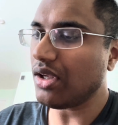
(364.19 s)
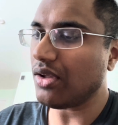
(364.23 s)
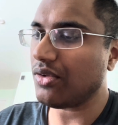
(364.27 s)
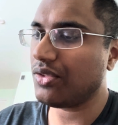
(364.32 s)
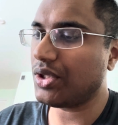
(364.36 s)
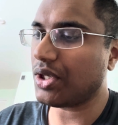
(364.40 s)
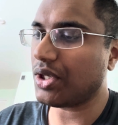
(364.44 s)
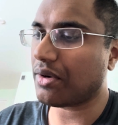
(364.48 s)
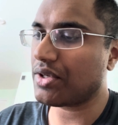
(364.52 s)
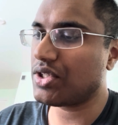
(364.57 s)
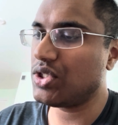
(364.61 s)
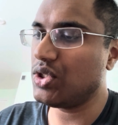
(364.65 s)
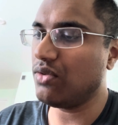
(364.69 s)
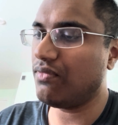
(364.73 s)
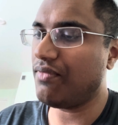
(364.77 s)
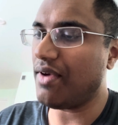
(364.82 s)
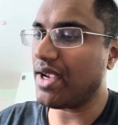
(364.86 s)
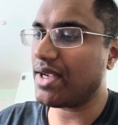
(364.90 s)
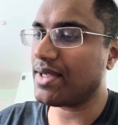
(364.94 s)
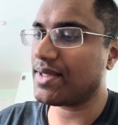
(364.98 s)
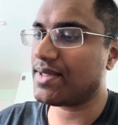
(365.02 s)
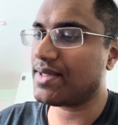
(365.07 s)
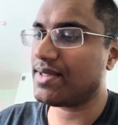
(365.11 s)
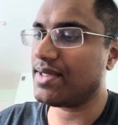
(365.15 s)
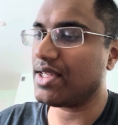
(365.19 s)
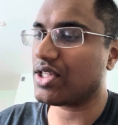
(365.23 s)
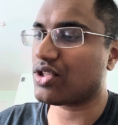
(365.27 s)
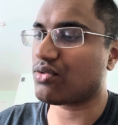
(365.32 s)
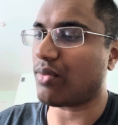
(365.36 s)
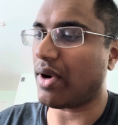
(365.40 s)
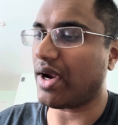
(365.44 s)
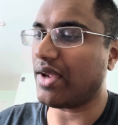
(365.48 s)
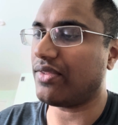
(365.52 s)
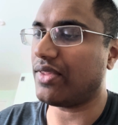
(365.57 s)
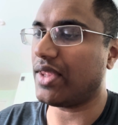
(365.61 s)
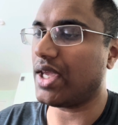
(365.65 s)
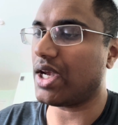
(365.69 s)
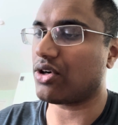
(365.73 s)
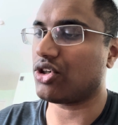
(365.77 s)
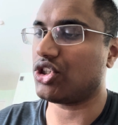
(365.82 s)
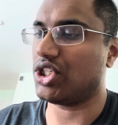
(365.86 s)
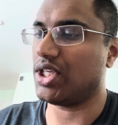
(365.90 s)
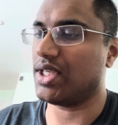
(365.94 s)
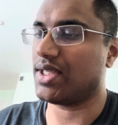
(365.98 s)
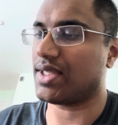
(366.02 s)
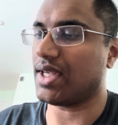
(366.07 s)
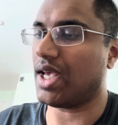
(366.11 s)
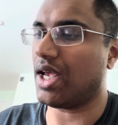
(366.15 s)
There are 2 vacant seats right there,
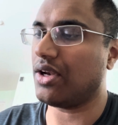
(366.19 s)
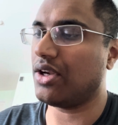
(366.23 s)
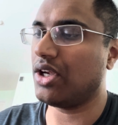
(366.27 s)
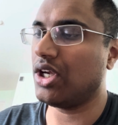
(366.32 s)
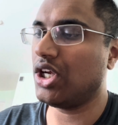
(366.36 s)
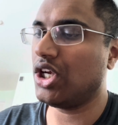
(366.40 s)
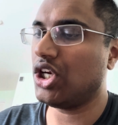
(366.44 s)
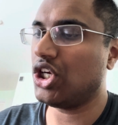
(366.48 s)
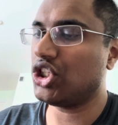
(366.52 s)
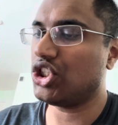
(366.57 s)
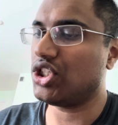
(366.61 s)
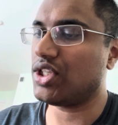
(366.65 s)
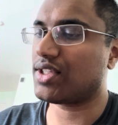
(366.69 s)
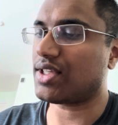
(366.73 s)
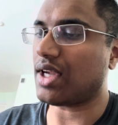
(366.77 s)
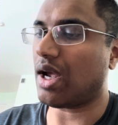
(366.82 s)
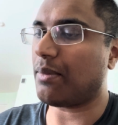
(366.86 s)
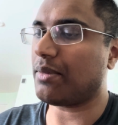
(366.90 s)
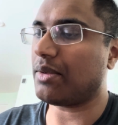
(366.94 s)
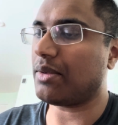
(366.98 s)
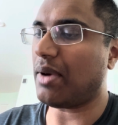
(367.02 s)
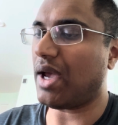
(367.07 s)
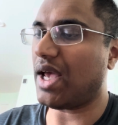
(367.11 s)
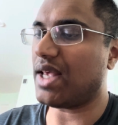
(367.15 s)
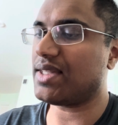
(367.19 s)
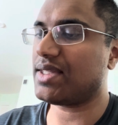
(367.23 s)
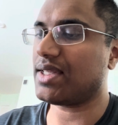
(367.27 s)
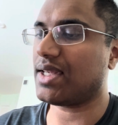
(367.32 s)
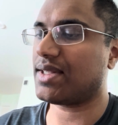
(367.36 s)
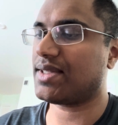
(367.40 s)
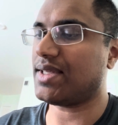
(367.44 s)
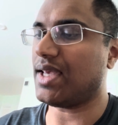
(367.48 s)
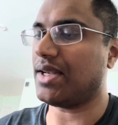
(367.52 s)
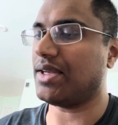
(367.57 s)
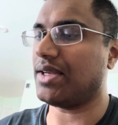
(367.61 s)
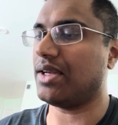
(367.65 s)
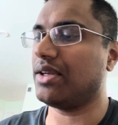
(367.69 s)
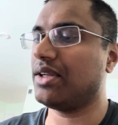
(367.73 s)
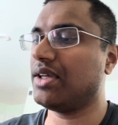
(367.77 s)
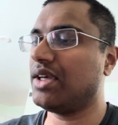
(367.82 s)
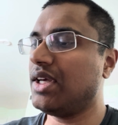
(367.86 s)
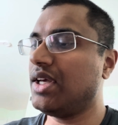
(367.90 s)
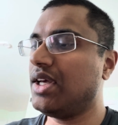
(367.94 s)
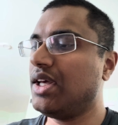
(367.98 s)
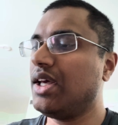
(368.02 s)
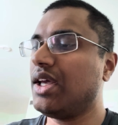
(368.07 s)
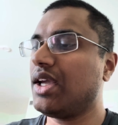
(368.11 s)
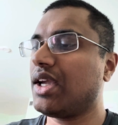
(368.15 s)
she said. She stopped a passing attendant.
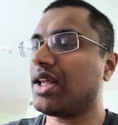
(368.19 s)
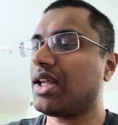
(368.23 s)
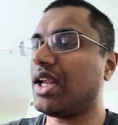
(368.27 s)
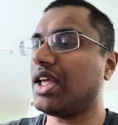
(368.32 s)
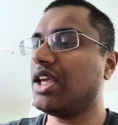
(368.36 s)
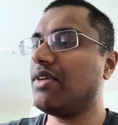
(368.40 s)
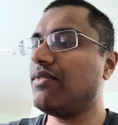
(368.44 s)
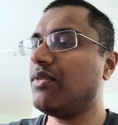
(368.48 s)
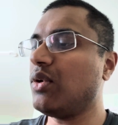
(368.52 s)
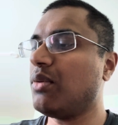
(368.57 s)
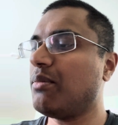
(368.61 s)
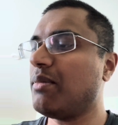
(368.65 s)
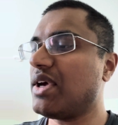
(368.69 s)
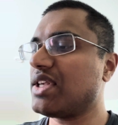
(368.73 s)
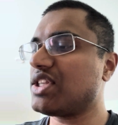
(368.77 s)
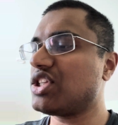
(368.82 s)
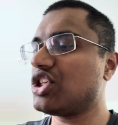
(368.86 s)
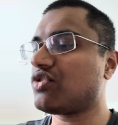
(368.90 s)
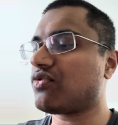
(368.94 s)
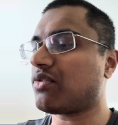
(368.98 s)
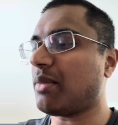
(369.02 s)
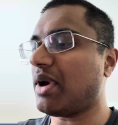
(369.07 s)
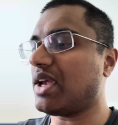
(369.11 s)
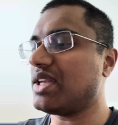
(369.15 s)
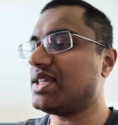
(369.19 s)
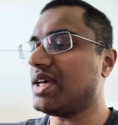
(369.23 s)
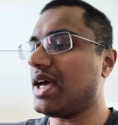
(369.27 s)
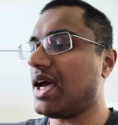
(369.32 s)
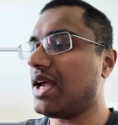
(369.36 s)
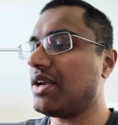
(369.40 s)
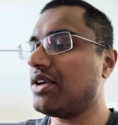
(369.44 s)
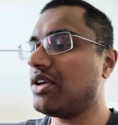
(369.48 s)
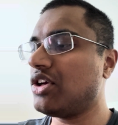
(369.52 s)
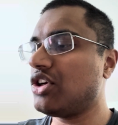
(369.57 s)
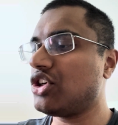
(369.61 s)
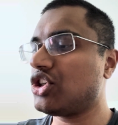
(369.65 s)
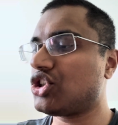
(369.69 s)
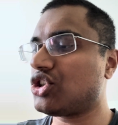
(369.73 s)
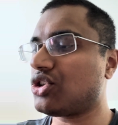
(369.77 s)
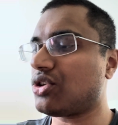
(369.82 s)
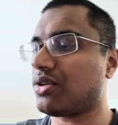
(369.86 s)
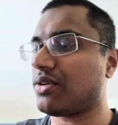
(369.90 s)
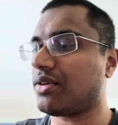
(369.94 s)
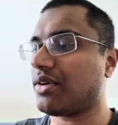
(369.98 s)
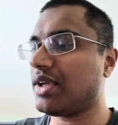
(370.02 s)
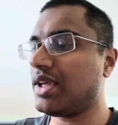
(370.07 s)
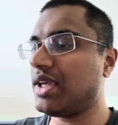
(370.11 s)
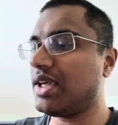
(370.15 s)
Can I give you a message for my dad?
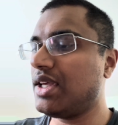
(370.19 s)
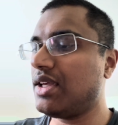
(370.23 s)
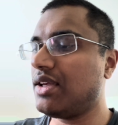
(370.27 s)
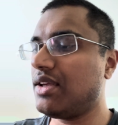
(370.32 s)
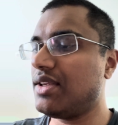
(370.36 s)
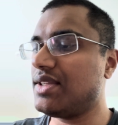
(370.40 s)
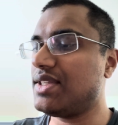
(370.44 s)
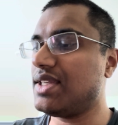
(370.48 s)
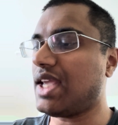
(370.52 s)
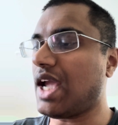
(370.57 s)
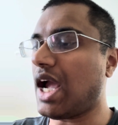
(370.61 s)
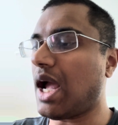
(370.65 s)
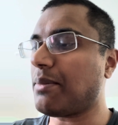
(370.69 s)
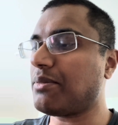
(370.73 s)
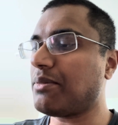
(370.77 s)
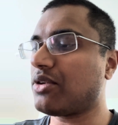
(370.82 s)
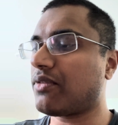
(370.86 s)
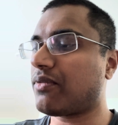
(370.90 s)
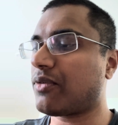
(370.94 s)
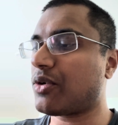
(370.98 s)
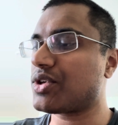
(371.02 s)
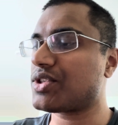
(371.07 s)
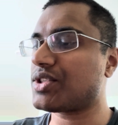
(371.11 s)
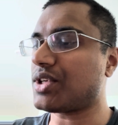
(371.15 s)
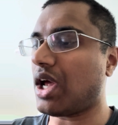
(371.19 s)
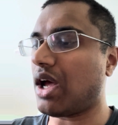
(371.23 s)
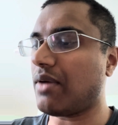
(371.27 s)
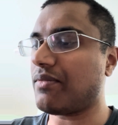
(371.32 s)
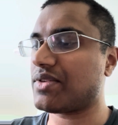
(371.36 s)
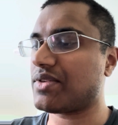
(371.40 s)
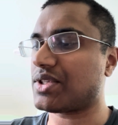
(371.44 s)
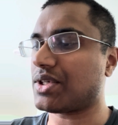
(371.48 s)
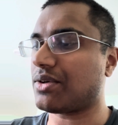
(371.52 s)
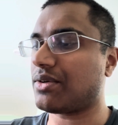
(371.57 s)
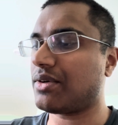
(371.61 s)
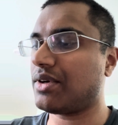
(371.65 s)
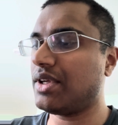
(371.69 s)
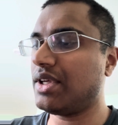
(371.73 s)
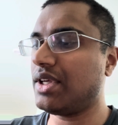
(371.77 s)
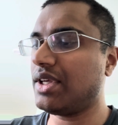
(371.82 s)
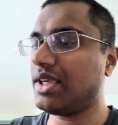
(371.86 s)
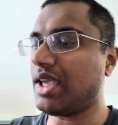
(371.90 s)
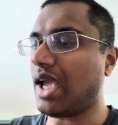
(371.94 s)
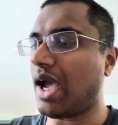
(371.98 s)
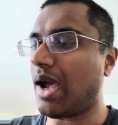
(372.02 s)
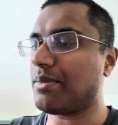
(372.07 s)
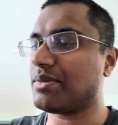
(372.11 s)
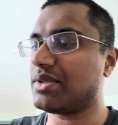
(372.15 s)
Sure. Is he captain or first officer?
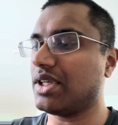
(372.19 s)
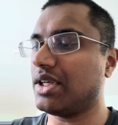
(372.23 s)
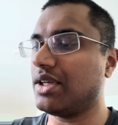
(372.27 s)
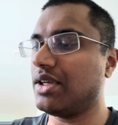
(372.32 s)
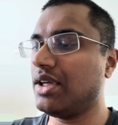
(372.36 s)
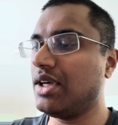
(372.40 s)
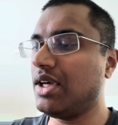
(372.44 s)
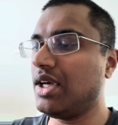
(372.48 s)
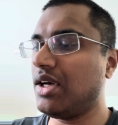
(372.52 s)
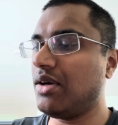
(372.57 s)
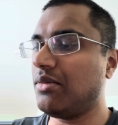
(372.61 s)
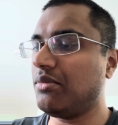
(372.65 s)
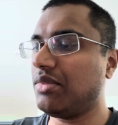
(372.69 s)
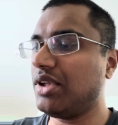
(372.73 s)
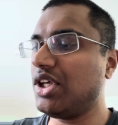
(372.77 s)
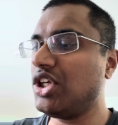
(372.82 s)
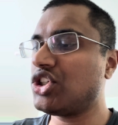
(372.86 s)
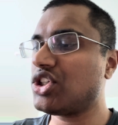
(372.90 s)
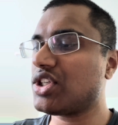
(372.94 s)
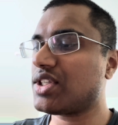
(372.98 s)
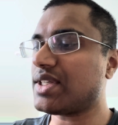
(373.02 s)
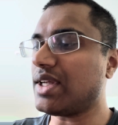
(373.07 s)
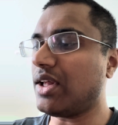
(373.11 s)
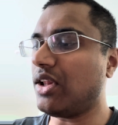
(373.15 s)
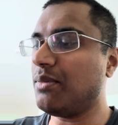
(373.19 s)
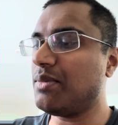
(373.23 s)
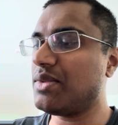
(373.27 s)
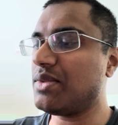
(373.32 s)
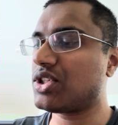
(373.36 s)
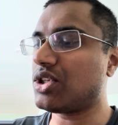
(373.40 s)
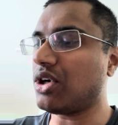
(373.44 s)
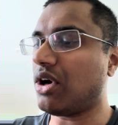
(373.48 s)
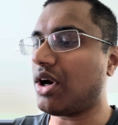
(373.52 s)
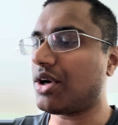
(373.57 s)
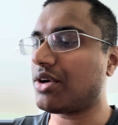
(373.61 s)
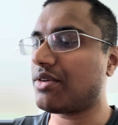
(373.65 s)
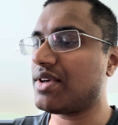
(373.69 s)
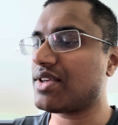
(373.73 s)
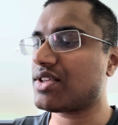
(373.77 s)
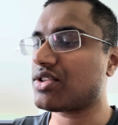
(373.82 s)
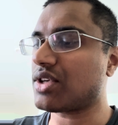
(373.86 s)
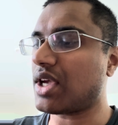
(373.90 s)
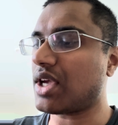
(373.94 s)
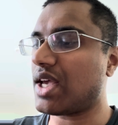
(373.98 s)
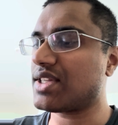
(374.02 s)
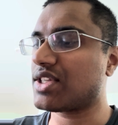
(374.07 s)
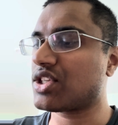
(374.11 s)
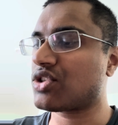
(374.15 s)
Captain. Please just tell him his daughter has
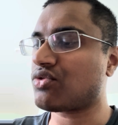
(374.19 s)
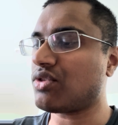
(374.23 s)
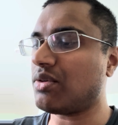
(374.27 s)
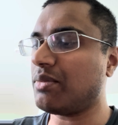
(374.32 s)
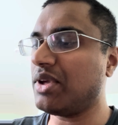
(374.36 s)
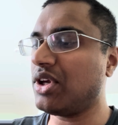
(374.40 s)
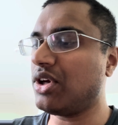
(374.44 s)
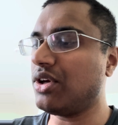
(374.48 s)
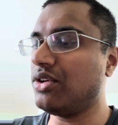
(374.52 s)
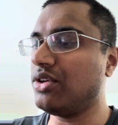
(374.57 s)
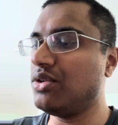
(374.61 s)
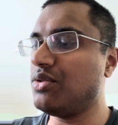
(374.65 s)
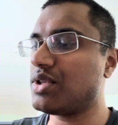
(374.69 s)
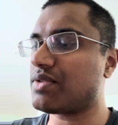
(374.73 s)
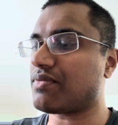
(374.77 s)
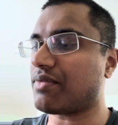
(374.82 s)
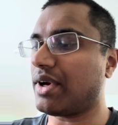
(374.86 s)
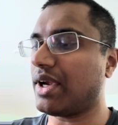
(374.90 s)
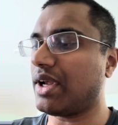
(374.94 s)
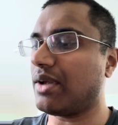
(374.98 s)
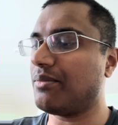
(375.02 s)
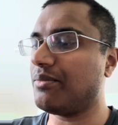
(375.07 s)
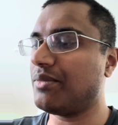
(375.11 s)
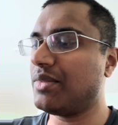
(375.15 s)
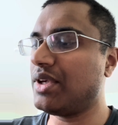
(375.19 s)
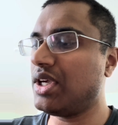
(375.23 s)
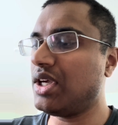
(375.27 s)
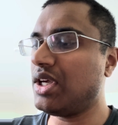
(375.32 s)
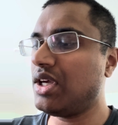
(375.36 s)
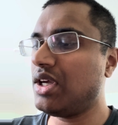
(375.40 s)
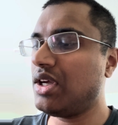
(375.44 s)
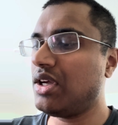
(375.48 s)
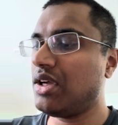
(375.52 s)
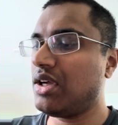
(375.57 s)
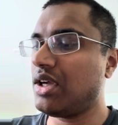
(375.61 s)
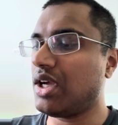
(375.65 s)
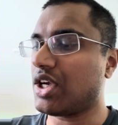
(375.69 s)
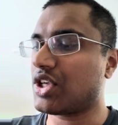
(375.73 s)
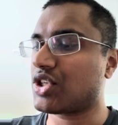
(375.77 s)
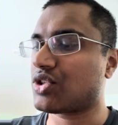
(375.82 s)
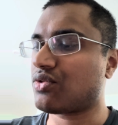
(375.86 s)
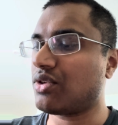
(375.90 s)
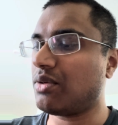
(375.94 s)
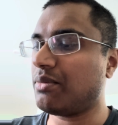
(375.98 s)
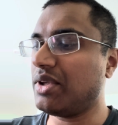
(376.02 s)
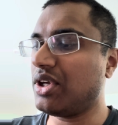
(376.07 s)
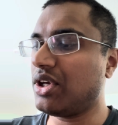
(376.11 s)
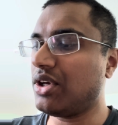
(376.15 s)
extremely good news for him.
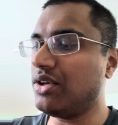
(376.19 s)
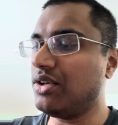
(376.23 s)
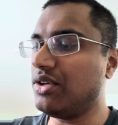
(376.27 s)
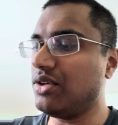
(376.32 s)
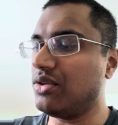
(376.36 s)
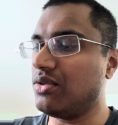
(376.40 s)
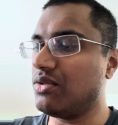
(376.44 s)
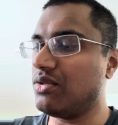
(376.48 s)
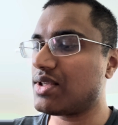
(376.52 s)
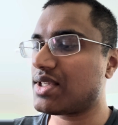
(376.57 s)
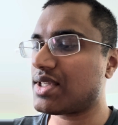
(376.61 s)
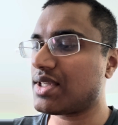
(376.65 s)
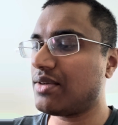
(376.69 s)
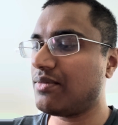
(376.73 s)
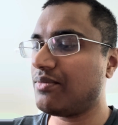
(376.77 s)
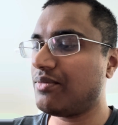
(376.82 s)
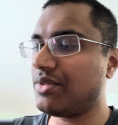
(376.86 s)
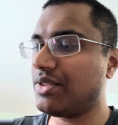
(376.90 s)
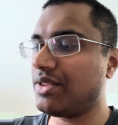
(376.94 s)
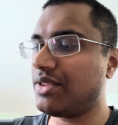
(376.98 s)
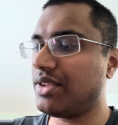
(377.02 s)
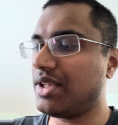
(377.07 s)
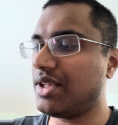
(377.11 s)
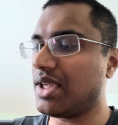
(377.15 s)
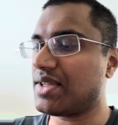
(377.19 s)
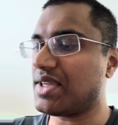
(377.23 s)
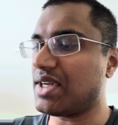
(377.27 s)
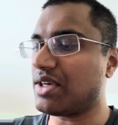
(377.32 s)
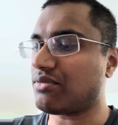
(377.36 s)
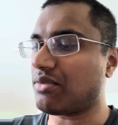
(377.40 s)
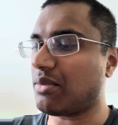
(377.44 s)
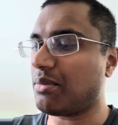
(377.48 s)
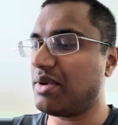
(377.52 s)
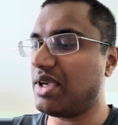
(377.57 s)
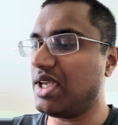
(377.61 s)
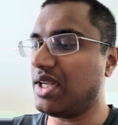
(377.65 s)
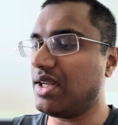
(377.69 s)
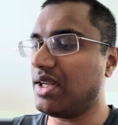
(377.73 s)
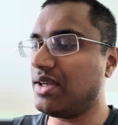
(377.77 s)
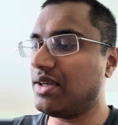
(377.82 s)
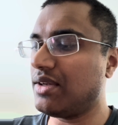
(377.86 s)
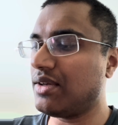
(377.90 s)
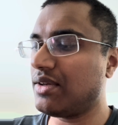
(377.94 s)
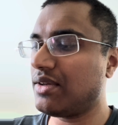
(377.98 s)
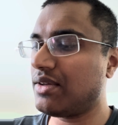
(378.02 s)
Extremely good news, the attendant repeated.